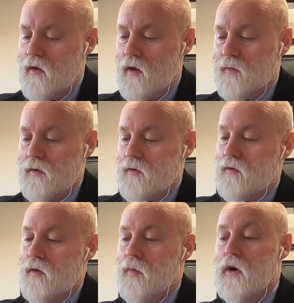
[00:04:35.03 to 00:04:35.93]
I'm not
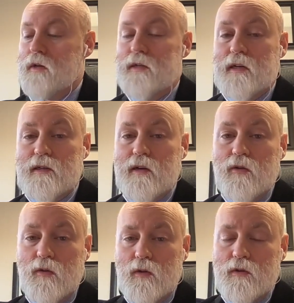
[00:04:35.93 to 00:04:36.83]
pausing as I go
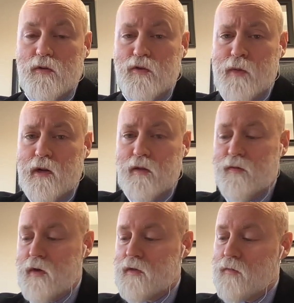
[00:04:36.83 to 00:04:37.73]
through this dramatic
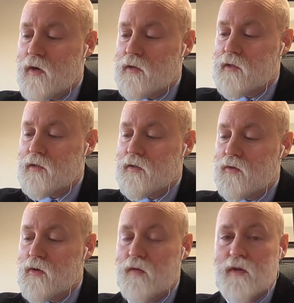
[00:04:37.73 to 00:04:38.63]
effect. I'm pausing so
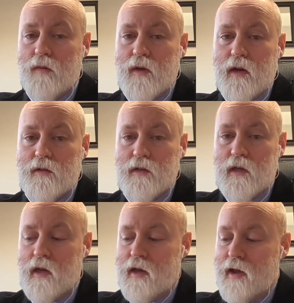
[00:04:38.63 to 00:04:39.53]
you have time to
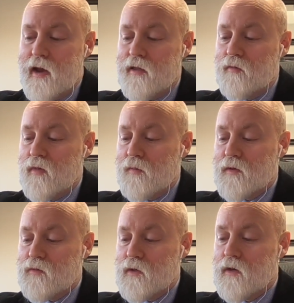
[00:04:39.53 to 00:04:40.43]
actually add them up
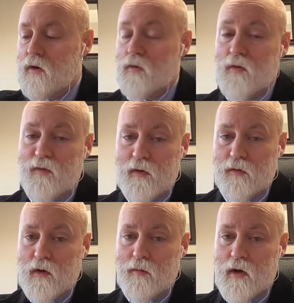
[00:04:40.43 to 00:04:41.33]
as we go. And you feel
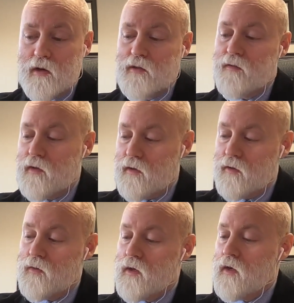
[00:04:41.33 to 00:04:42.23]
free to pause the
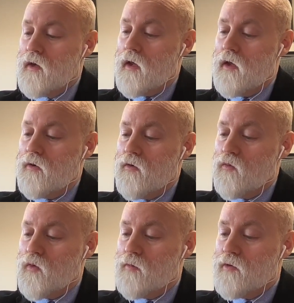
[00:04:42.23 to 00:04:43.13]
video and
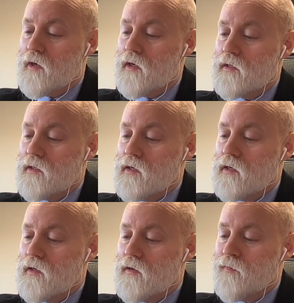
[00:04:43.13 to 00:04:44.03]
replay as
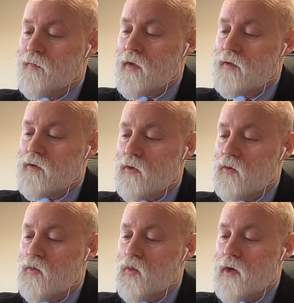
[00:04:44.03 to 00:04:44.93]
needed.
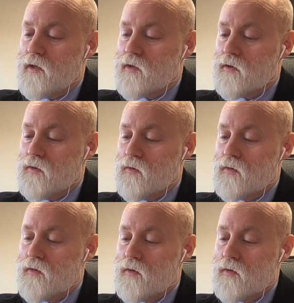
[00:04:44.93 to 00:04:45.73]
So 1 and 2,